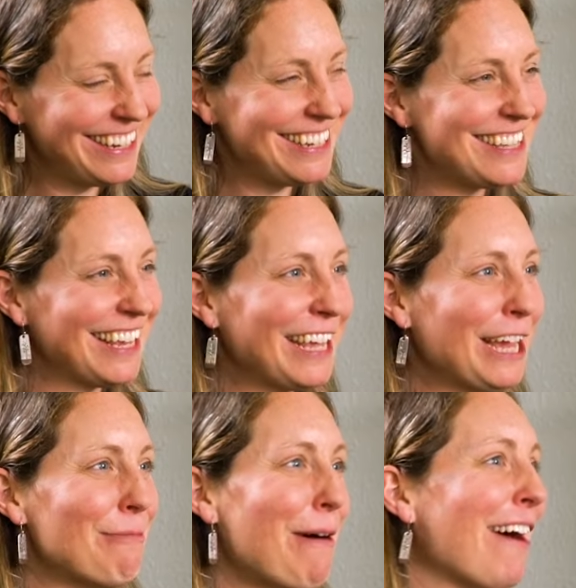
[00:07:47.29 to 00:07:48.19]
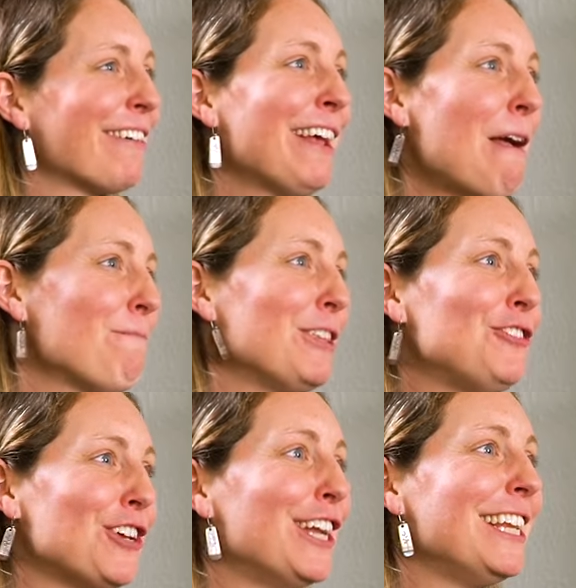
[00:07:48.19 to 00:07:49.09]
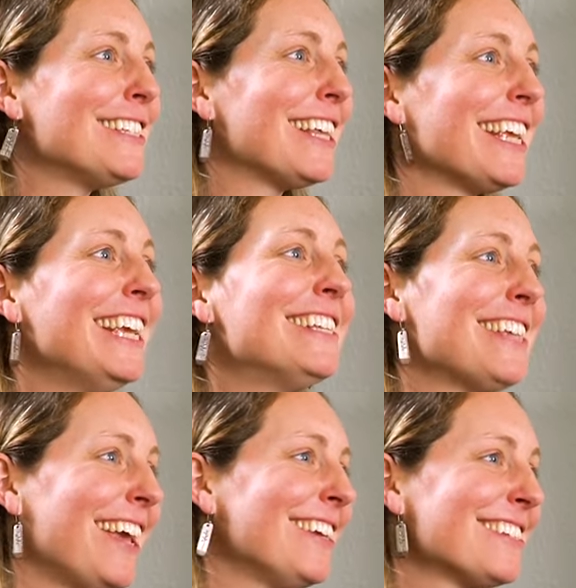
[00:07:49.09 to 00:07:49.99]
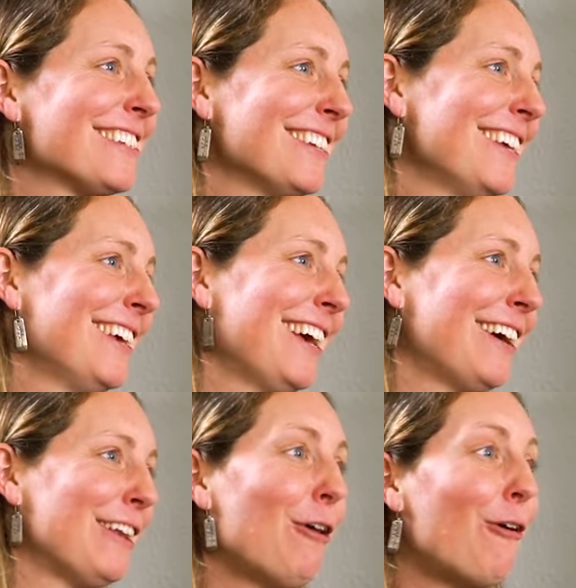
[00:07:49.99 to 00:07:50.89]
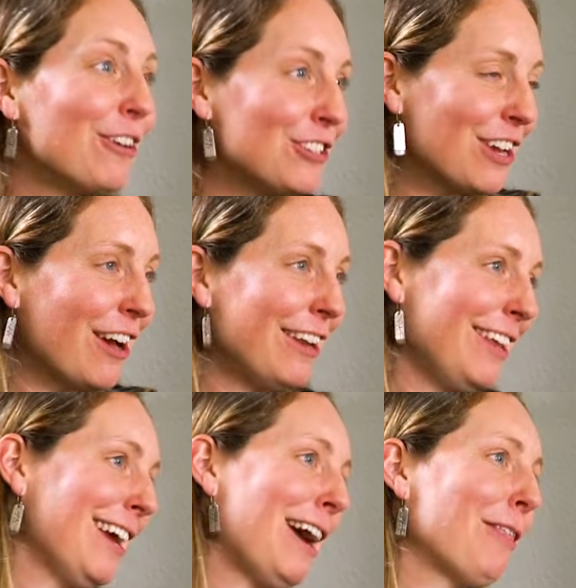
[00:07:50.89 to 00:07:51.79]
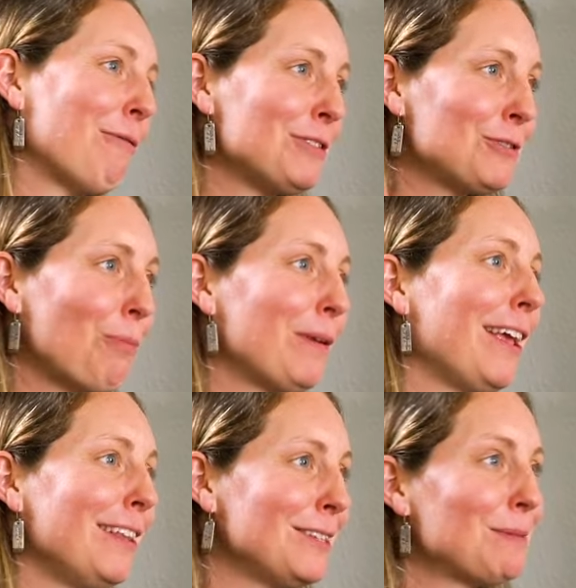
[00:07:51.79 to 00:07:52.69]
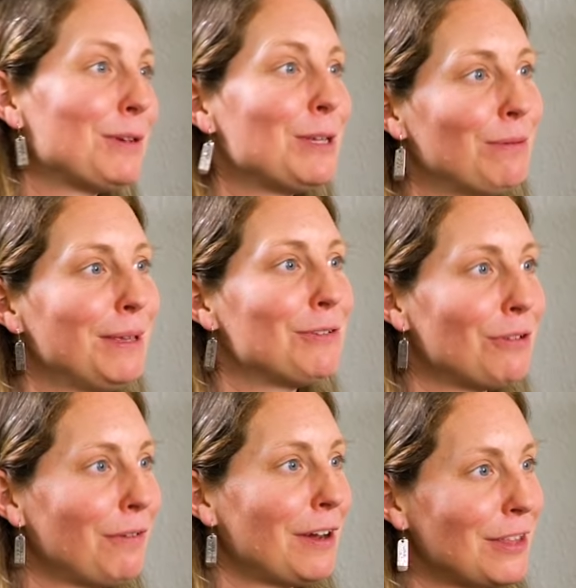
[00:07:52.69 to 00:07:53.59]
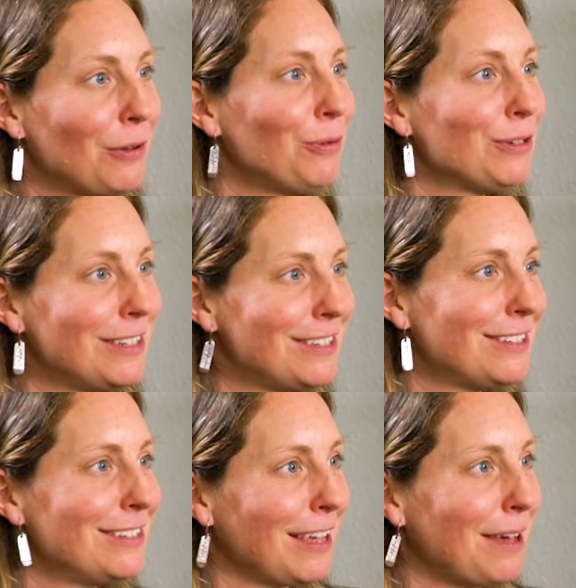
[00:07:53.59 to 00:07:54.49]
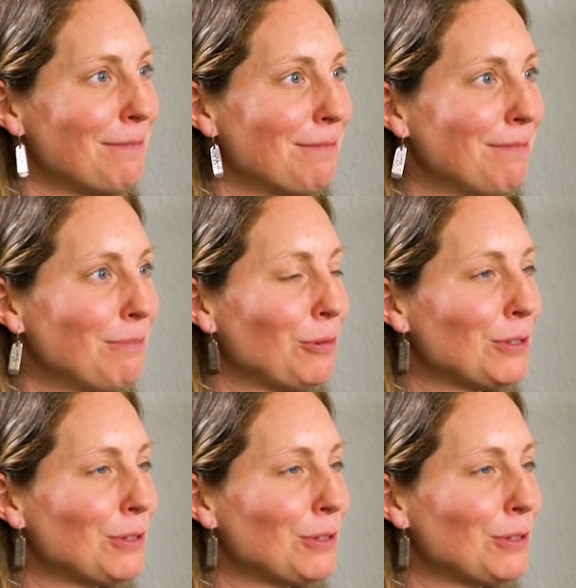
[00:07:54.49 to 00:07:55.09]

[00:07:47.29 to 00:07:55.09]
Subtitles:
He's thinking about the journeys that he takes, a long journey, how they would stop at inns, presumably to refresh their horses and to get more